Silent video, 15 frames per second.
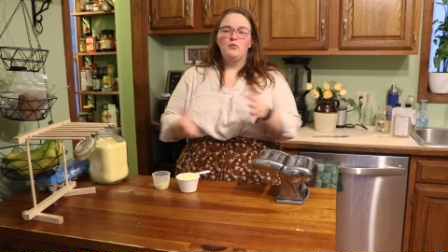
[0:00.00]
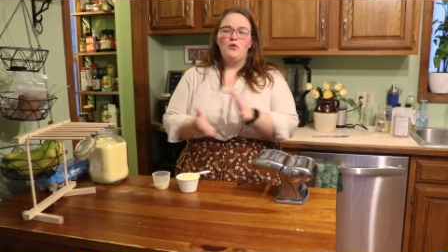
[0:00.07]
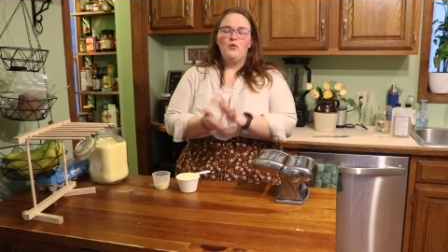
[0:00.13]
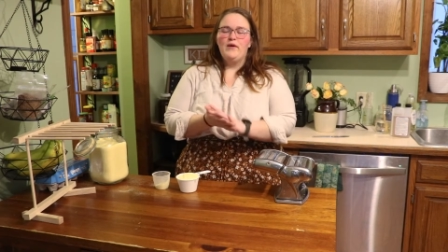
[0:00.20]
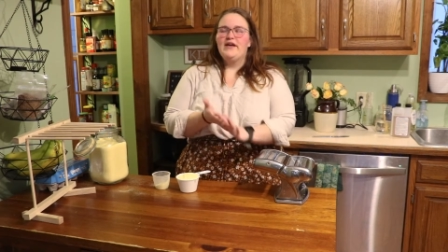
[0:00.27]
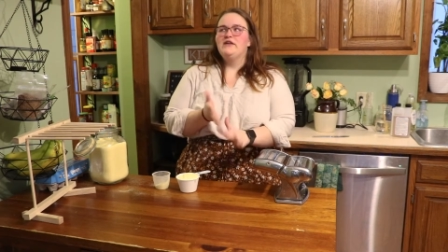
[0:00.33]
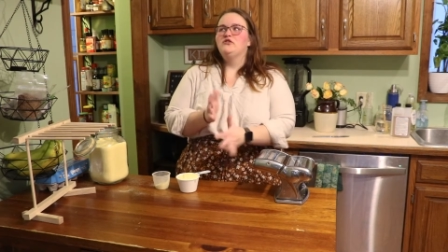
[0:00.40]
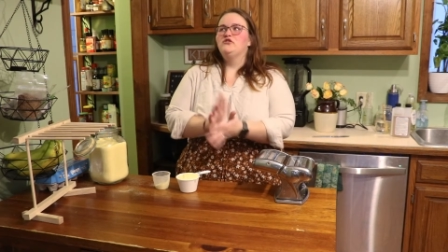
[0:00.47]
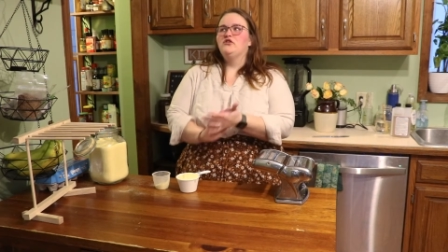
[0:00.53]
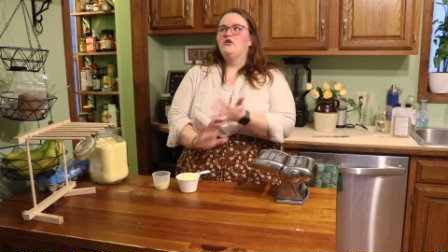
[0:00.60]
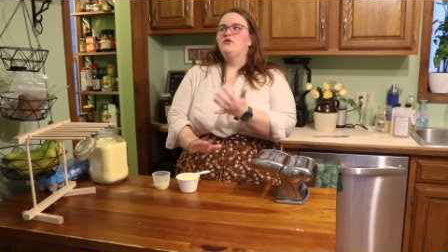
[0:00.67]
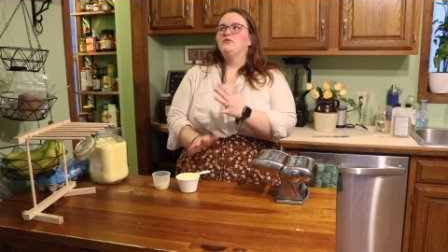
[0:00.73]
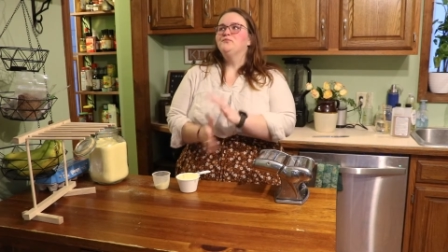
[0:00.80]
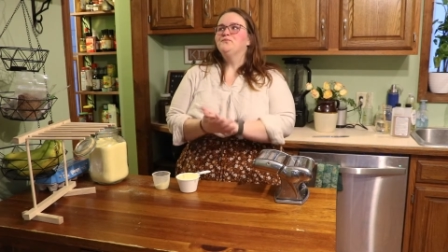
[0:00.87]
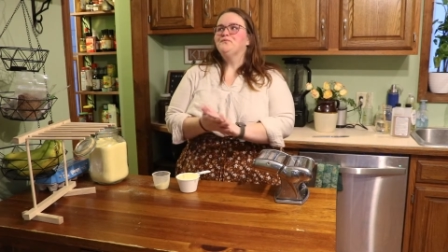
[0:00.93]
ways.
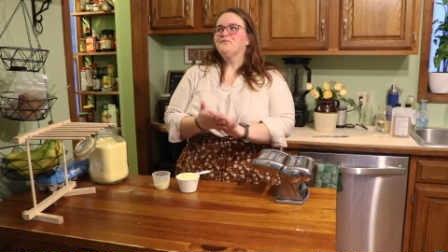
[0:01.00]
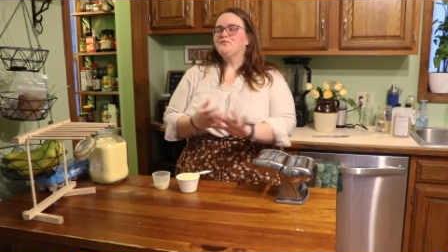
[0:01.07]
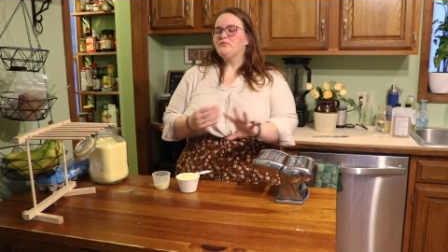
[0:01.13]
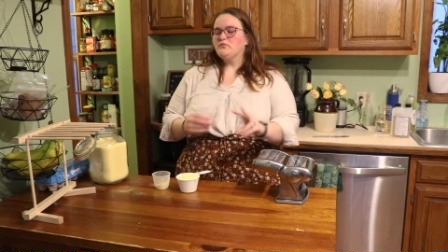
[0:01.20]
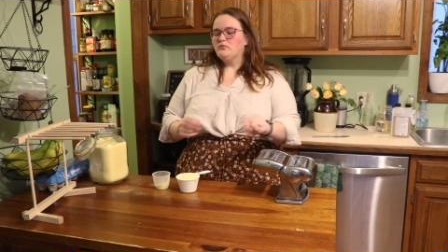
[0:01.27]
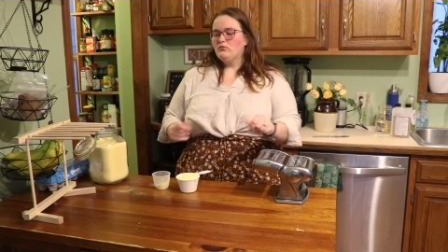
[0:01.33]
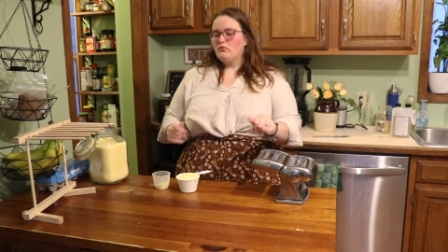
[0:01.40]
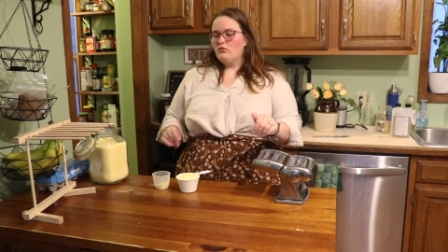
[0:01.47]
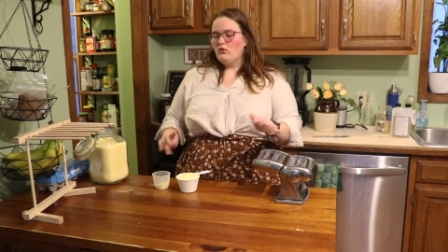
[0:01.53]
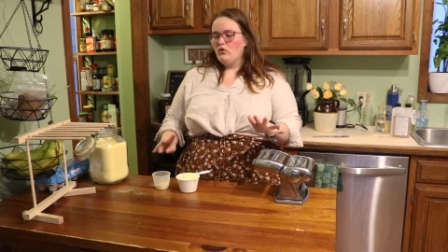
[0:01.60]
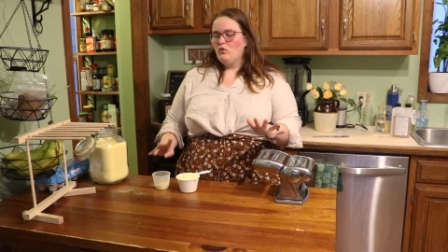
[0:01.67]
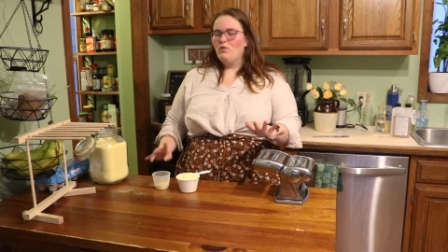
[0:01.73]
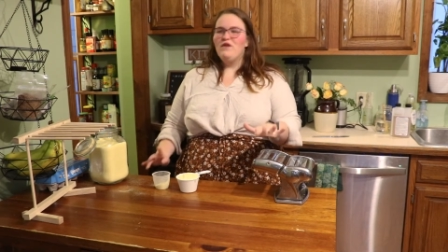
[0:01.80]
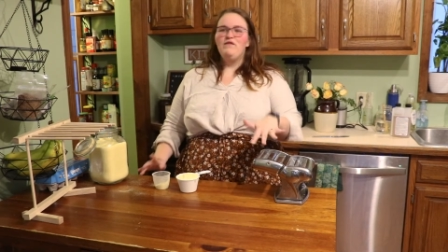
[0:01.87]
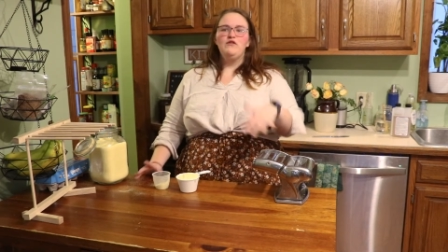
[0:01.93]
So
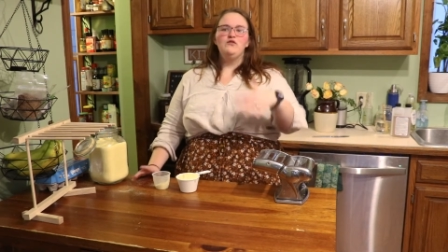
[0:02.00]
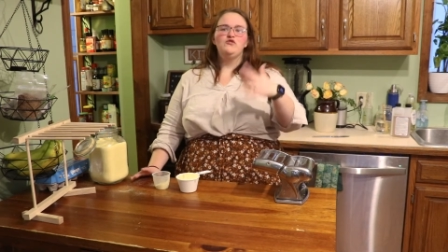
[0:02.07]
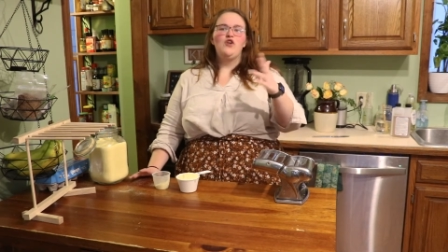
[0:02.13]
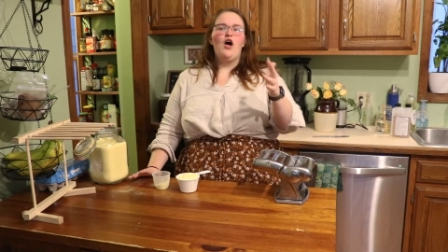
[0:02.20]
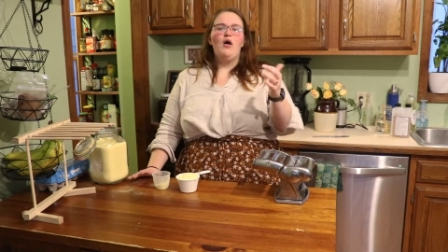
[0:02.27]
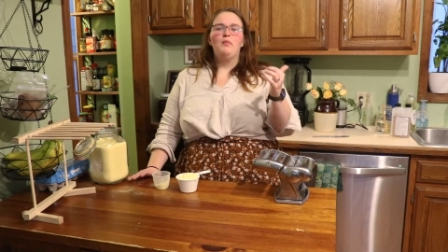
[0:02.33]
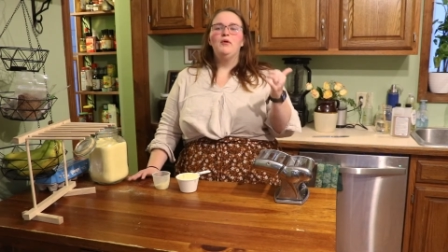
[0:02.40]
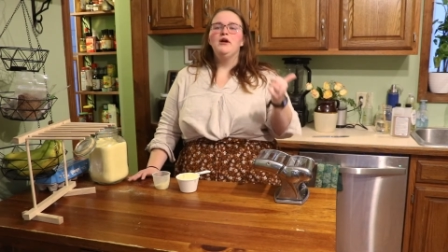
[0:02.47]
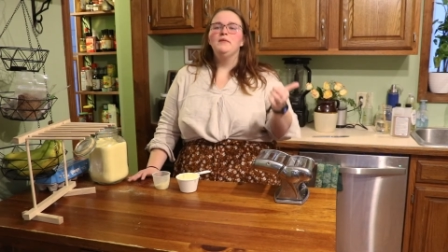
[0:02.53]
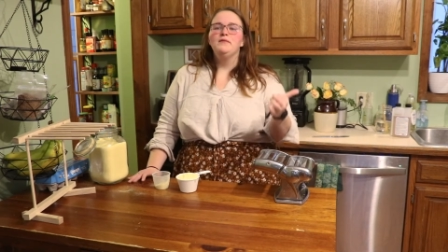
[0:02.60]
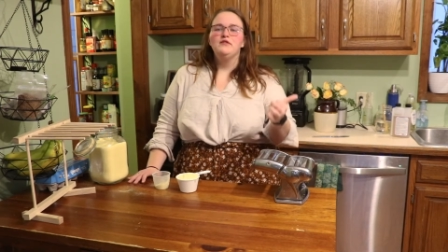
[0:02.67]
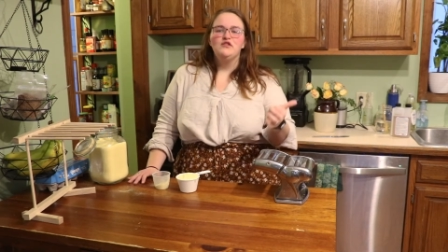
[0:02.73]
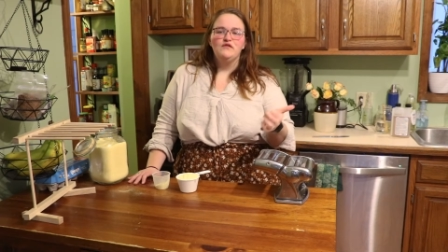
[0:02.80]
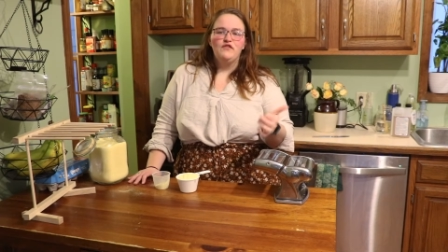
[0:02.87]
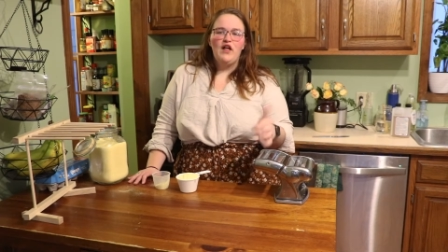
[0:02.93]
we've used
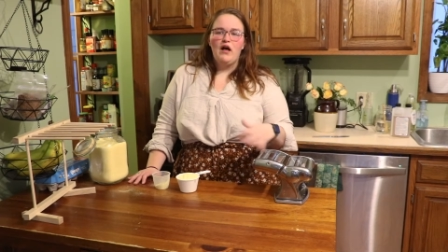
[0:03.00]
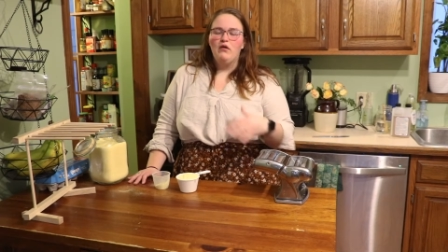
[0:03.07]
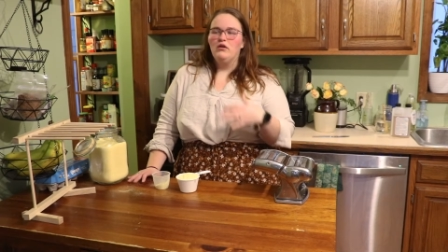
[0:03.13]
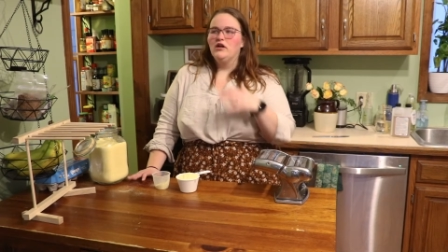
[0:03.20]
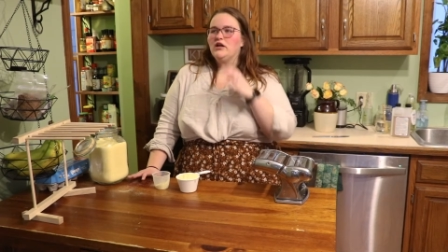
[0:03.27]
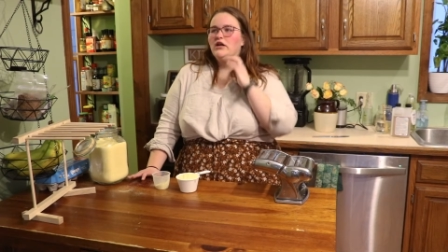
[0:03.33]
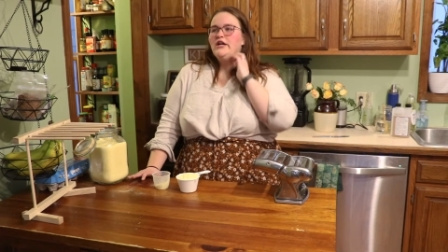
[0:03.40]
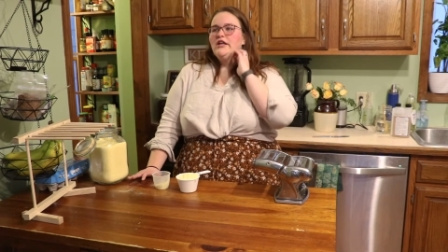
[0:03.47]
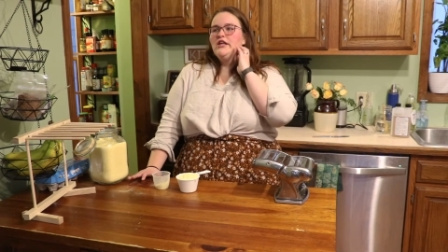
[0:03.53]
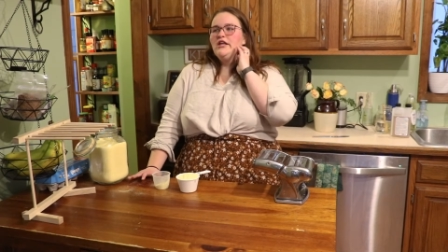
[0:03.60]
all-purpose flour,